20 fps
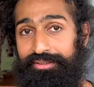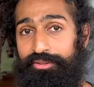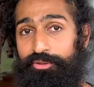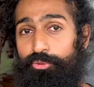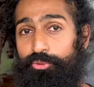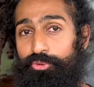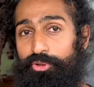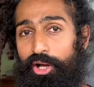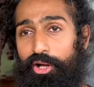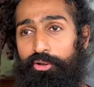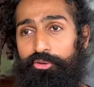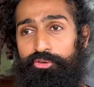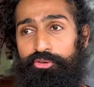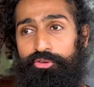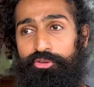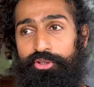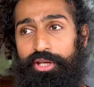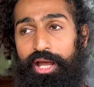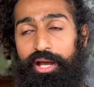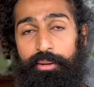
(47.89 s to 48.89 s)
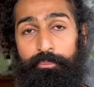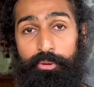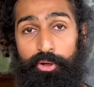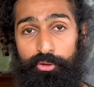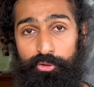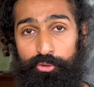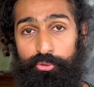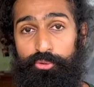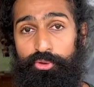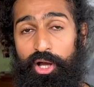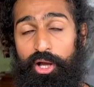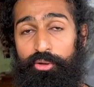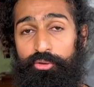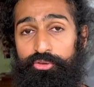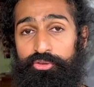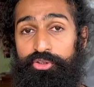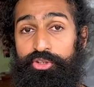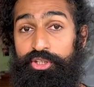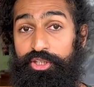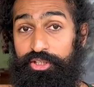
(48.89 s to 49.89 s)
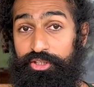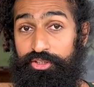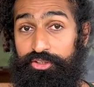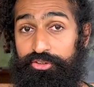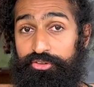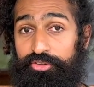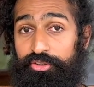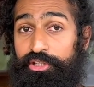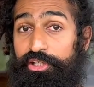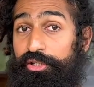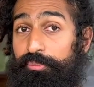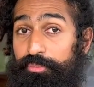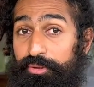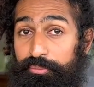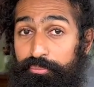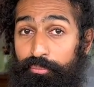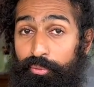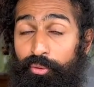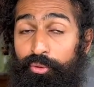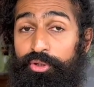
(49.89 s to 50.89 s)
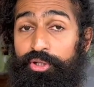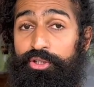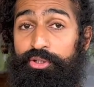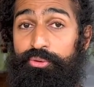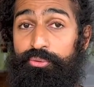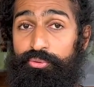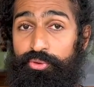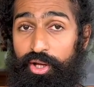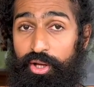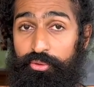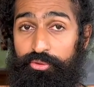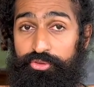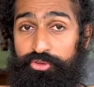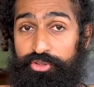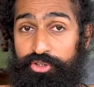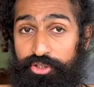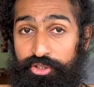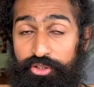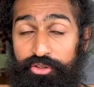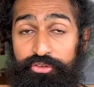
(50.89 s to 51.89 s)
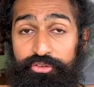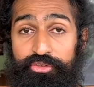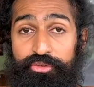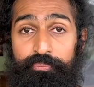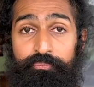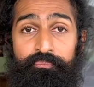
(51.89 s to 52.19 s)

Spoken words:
2000, yeah, about 2000 years, a little bit more than 2000 years.